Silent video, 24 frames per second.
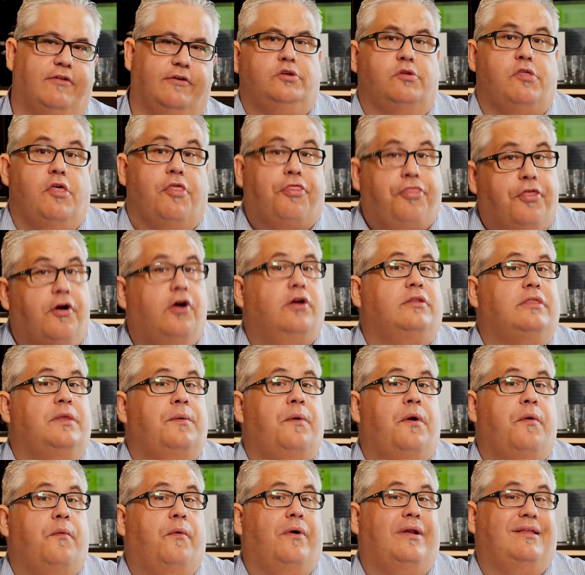So the third thing
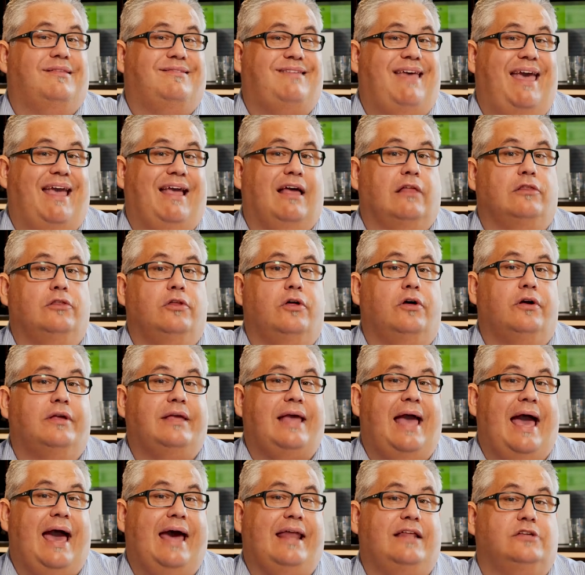we want to take a look
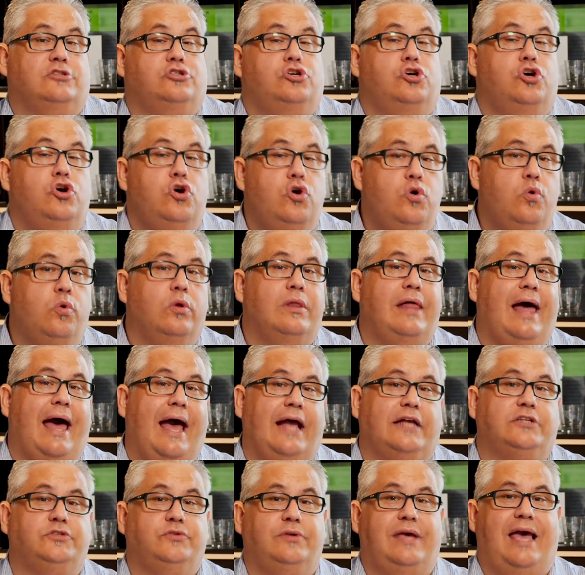at is who will
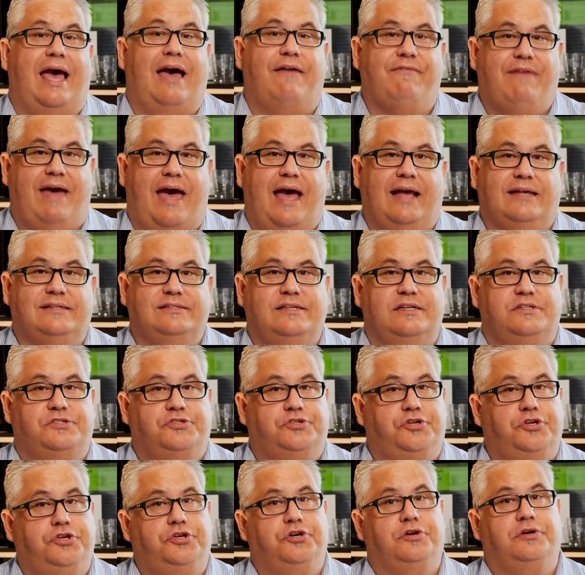actually have access
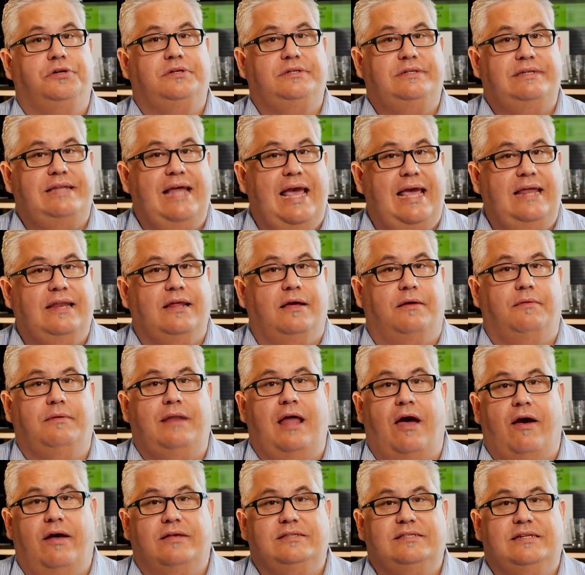to your data.
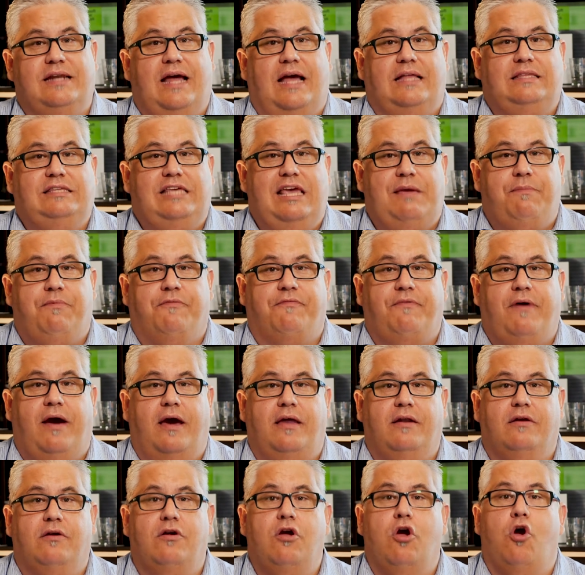Now, as an IT
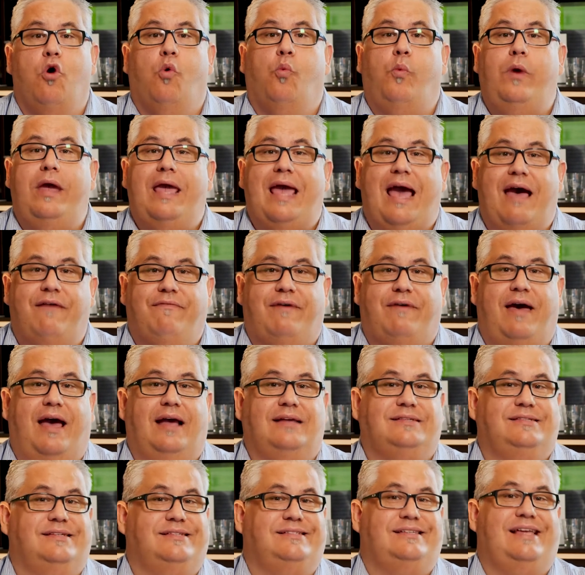provider, we have
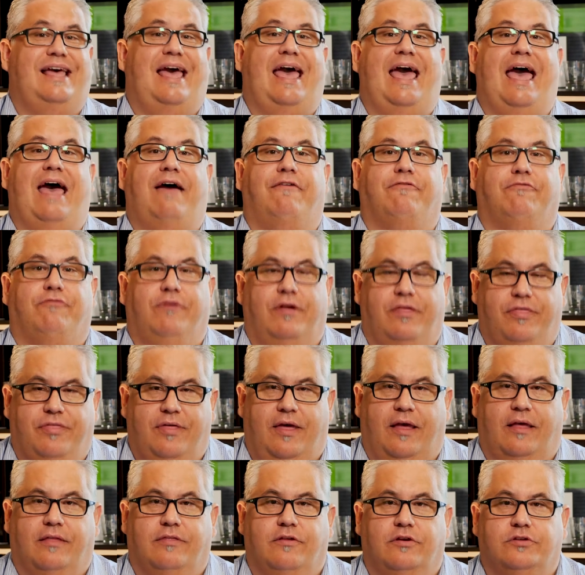access to
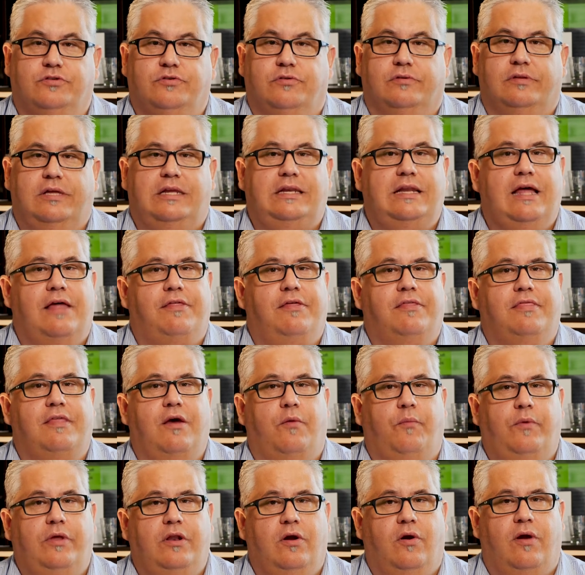everything. There's really nothing
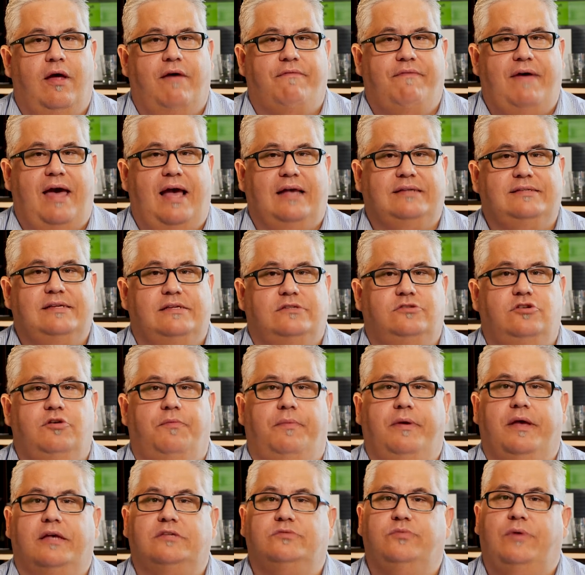that we don't have access to
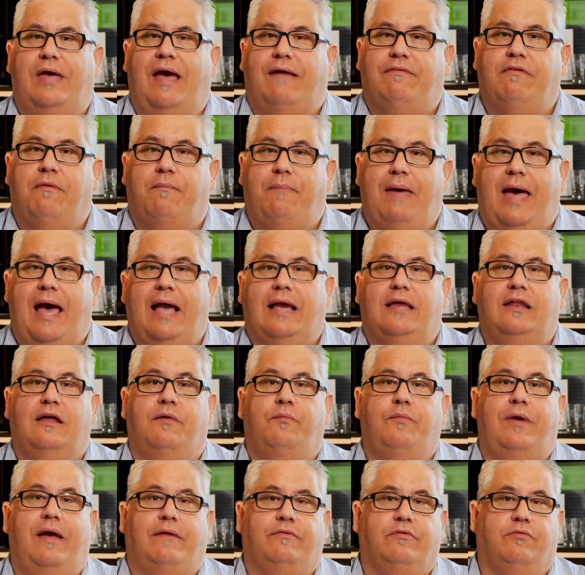because we have to back it up
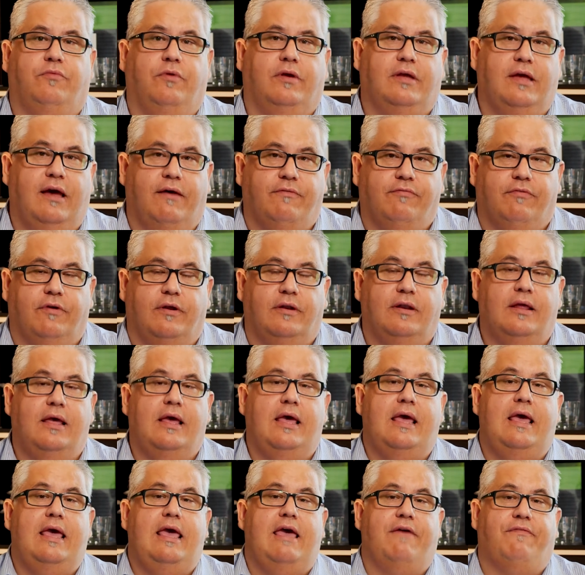and we have to recover it.
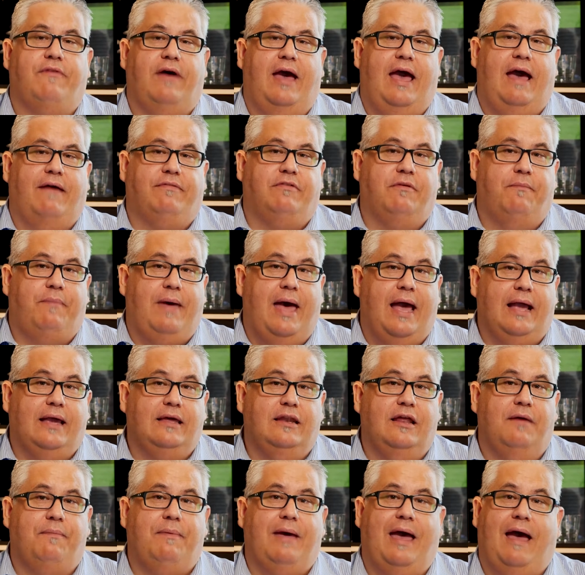If I have to back it
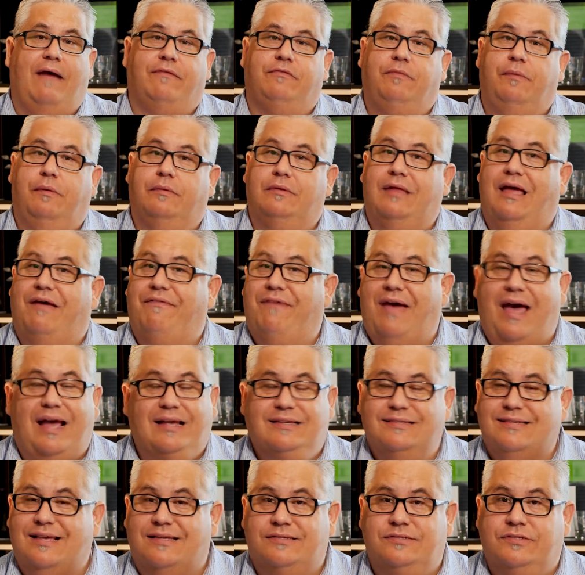up, I have to be able to have
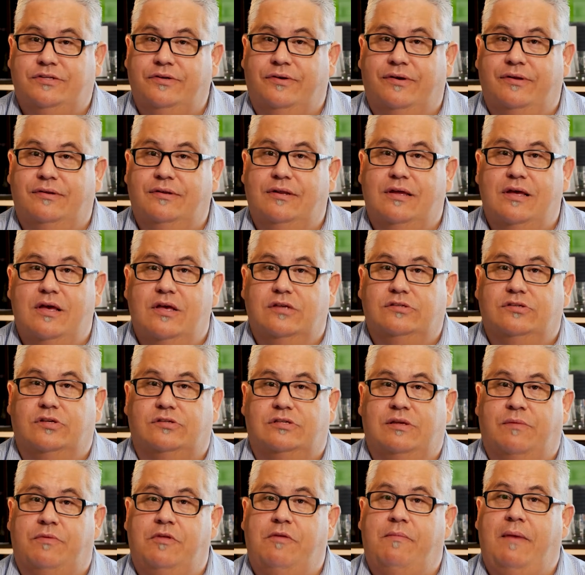access to it. So
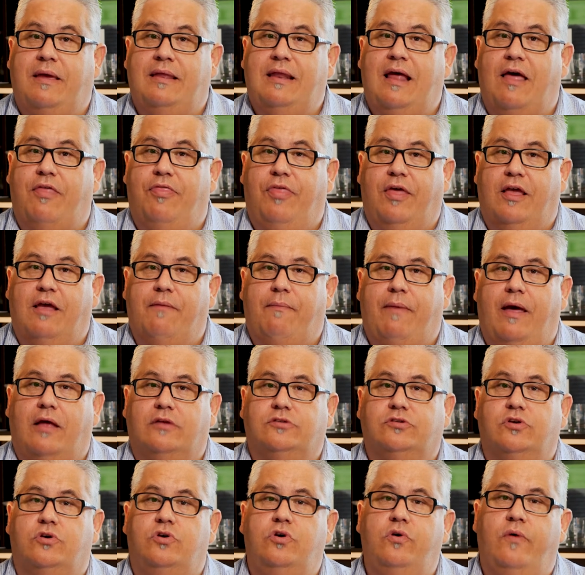something you may not think about.
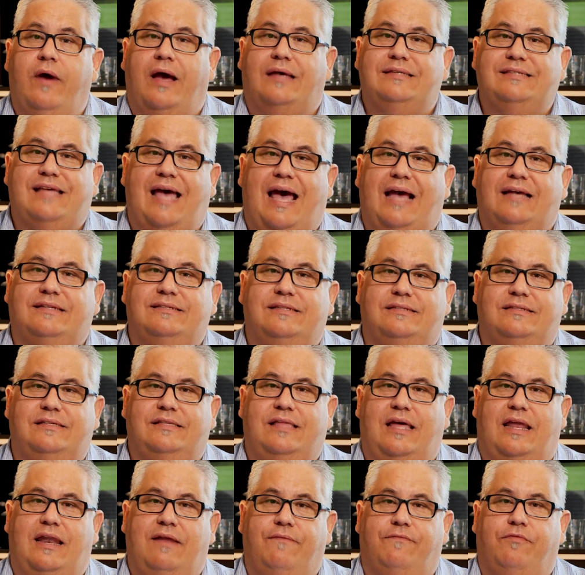So who has access to
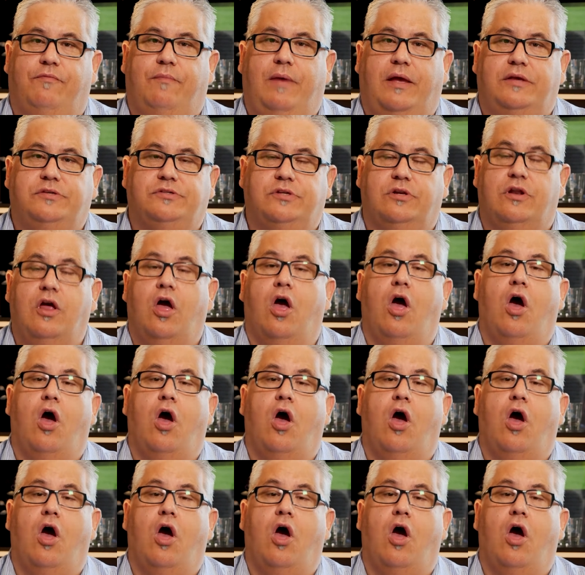that information?